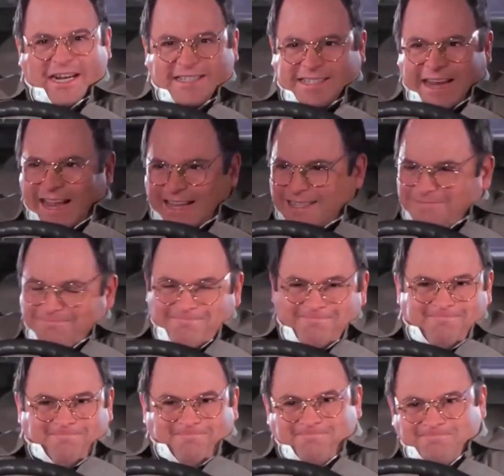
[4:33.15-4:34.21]
Jason
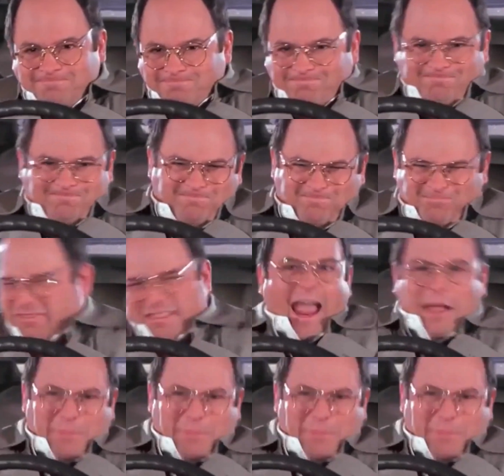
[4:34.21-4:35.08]
Alexander has achieved